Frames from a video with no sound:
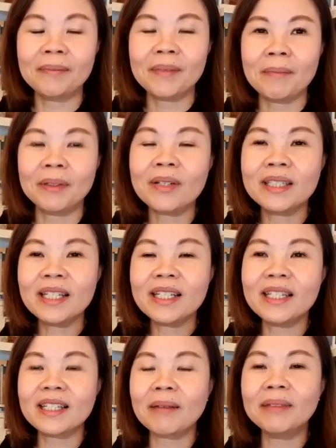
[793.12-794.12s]
Because this is
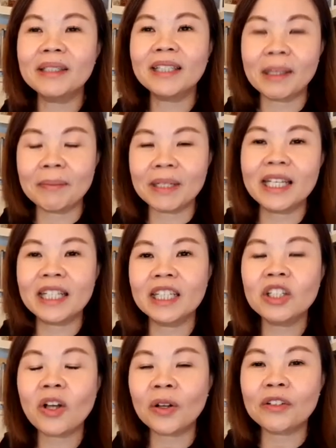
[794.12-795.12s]
something that can be taken
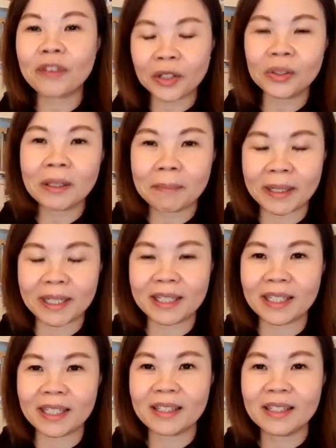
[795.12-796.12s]
on a regular
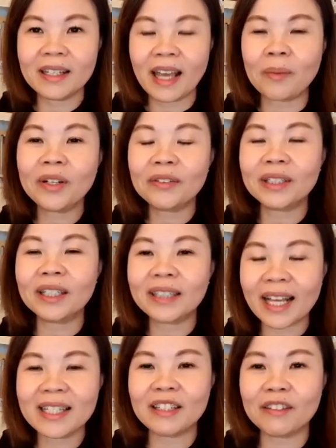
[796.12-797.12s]
basis. And one of the
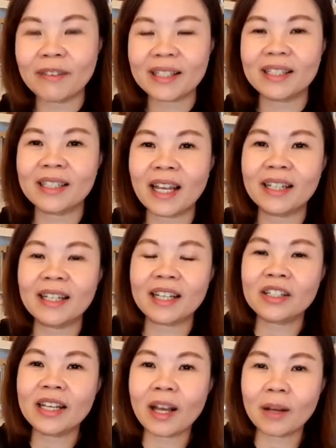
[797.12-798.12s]
nice effects is that it
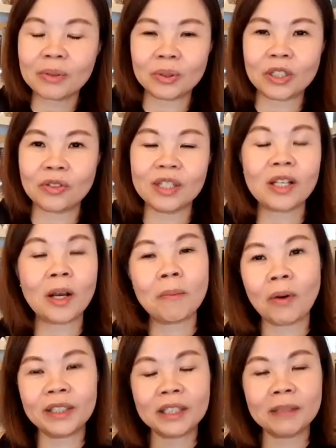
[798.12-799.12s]
actually helps to increase our
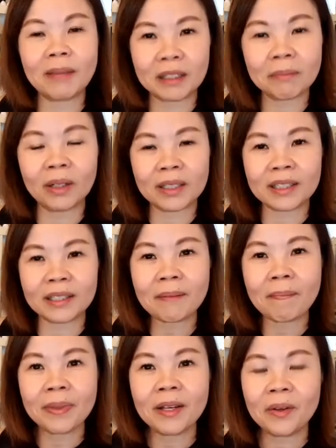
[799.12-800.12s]
body's
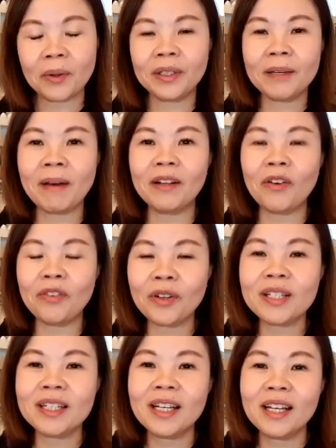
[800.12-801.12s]
metabolism. Okay, but of
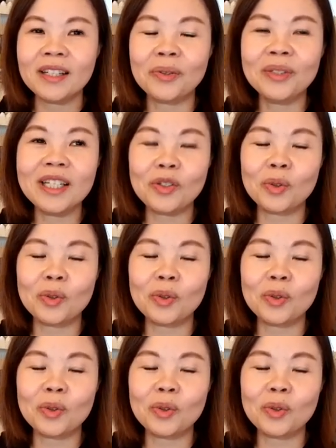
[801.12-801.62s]
course, you